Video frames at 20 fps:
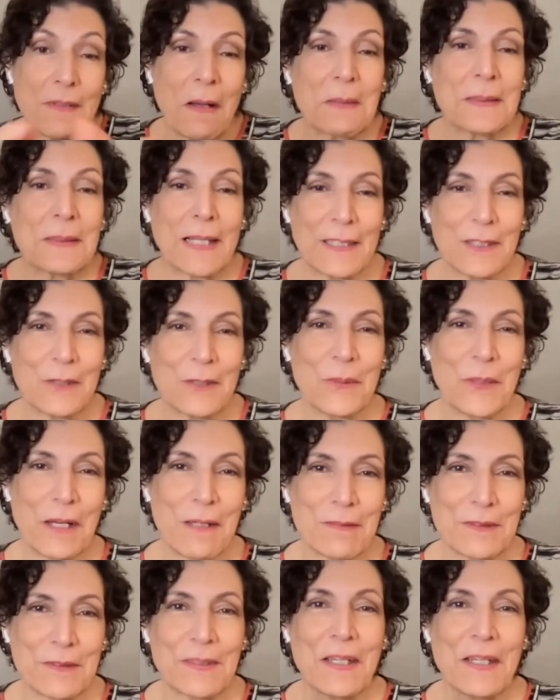not like you
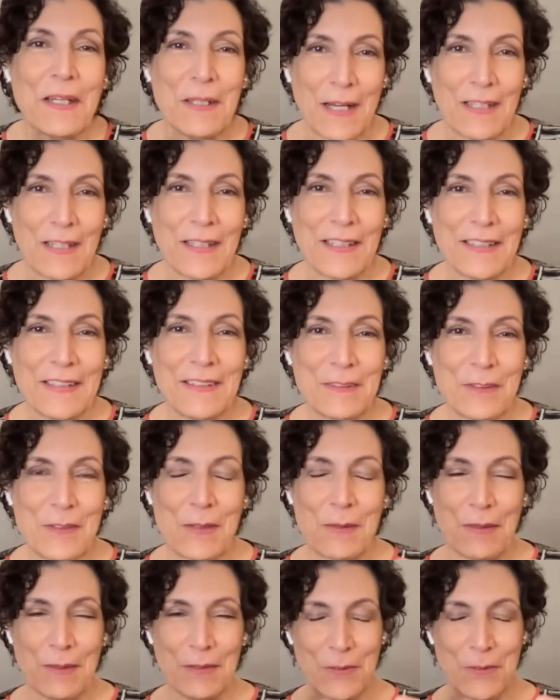haven't
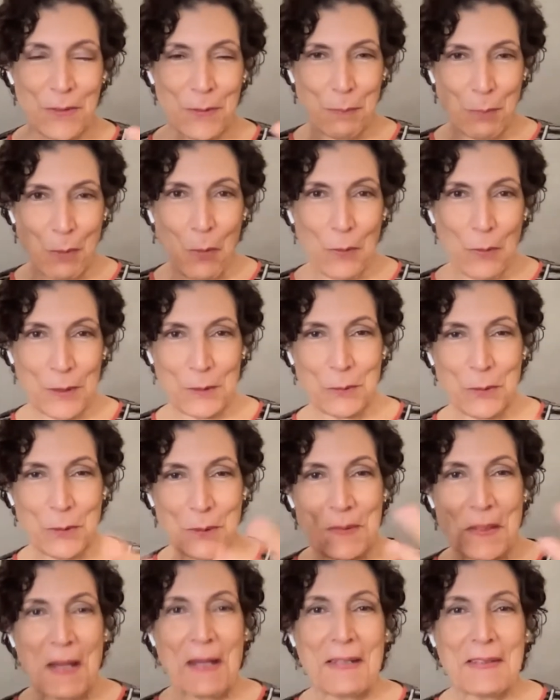spoken or
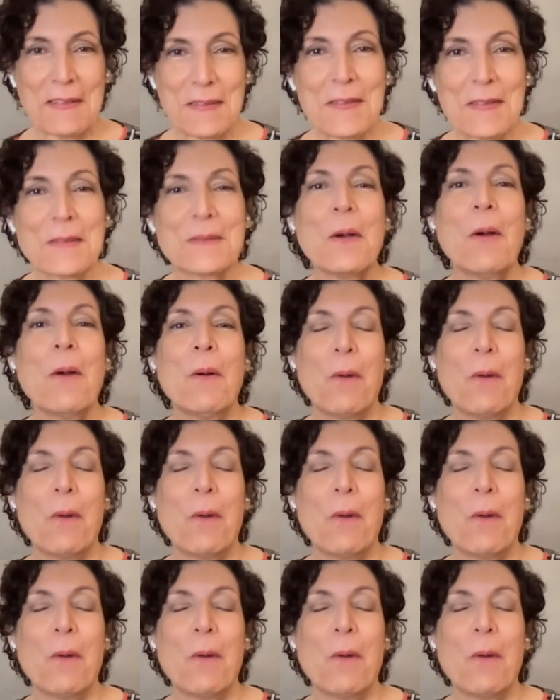danced